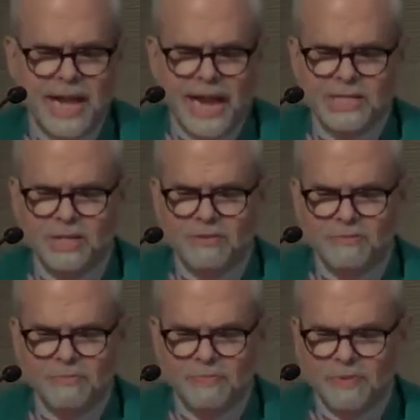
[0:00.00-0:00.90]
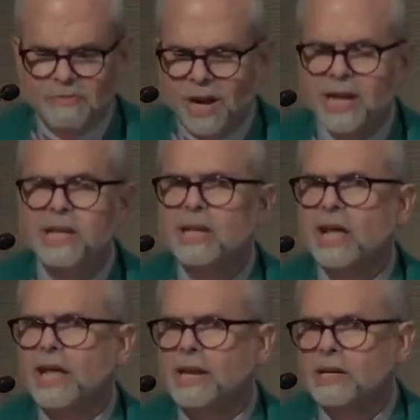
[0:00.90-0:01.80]
has inviting
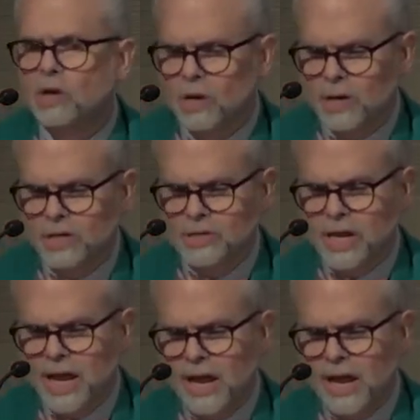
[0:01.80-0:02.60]
and encouraging